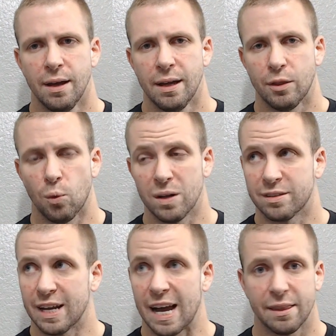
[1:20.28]
the ones
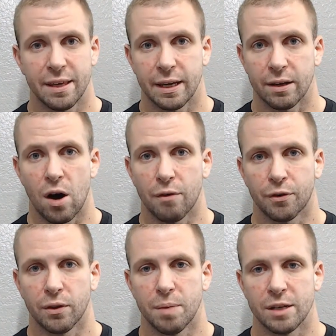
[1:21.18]
that I think
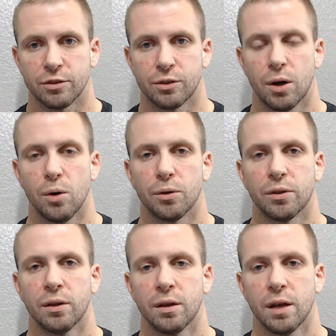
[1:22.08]
offer the best
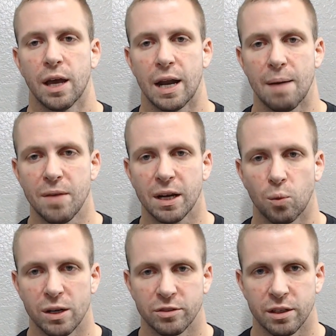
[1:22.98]
growth. And I'm not going to
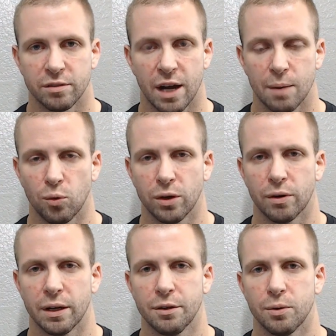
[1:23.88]
waste any time. We'll get
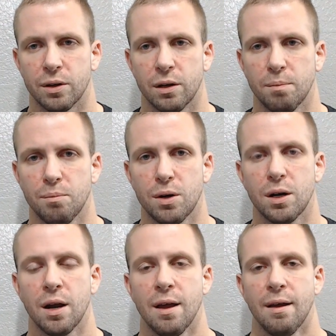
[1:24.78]
right into it.
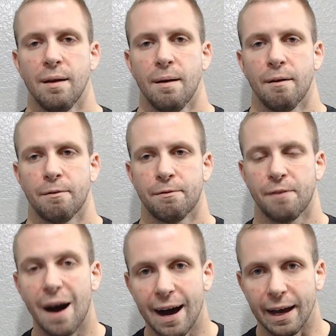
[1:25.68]
Number
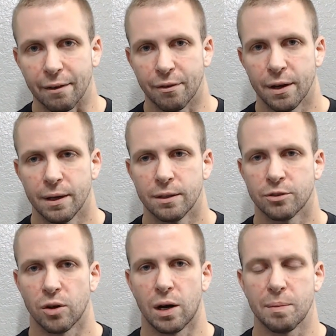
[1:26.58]
5.
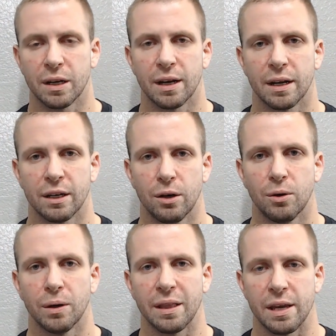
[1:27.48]
So I'm going to kind of
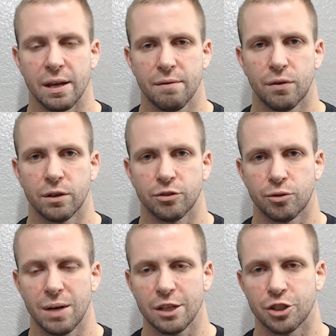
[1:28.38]
go in the inverse
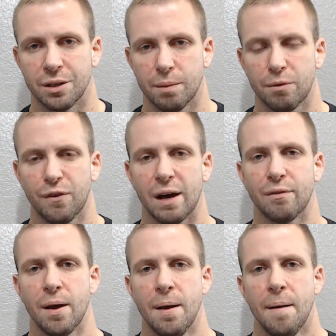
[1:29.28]
direction. Number 5,
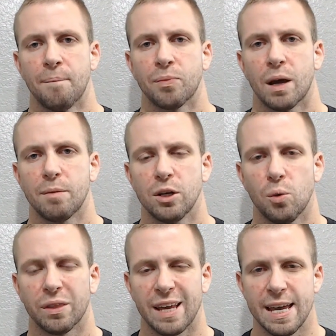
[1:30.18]
I'm going to go
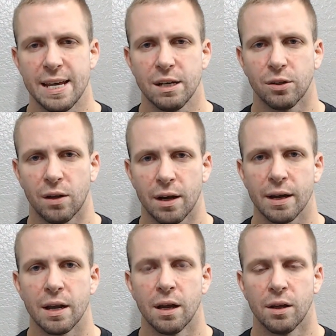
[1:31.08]
with
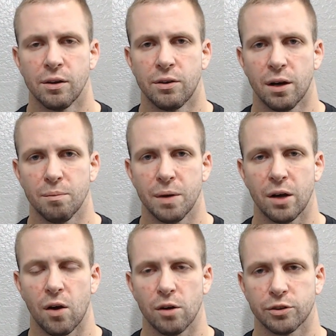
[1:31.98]
incline
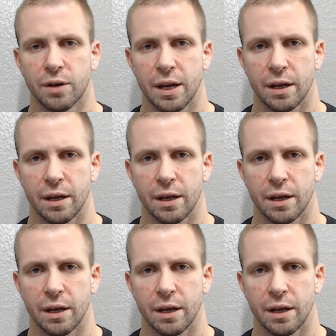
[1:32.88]
dumbbell alternating